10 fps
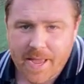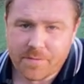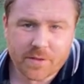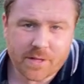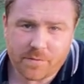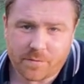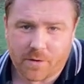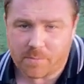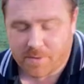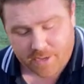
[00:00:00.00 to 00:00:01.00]
everything
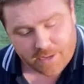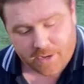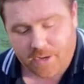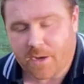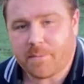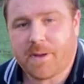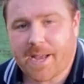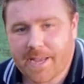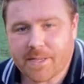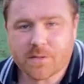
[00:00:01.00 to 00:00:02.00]
from um,
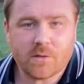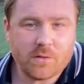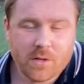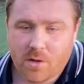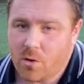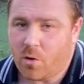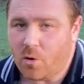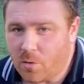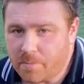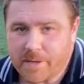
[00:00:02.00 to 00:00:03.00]
hazel,
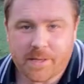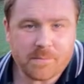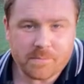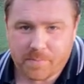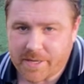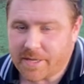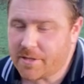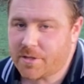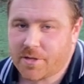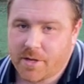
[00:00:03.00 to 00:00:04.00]
hornbeam,
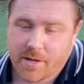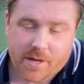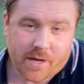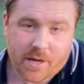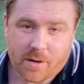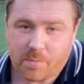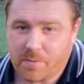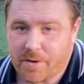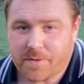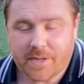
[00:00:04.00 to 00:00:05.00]
beech, uh,
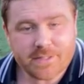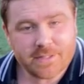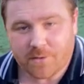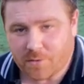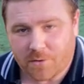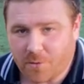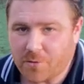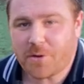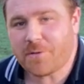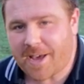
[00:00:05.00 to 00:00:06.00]
privet,
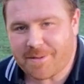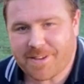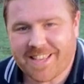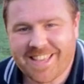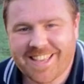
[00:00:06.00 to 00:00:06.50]
you name it,